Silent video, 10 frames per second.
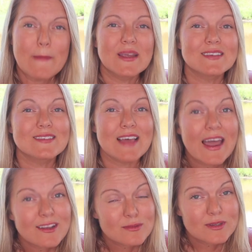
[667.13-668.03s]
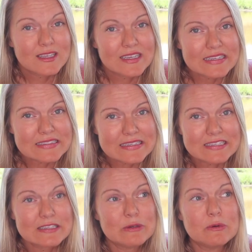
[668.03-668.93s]
because that is really easy
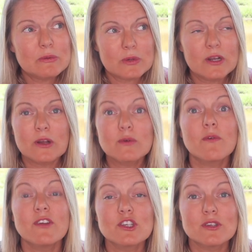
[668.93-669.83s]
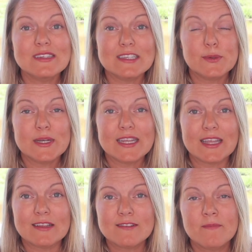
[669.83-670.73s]
to, you know, visually see what it
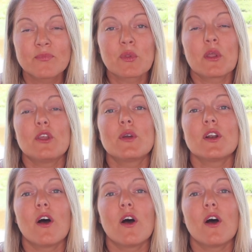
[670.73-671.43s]
is. You can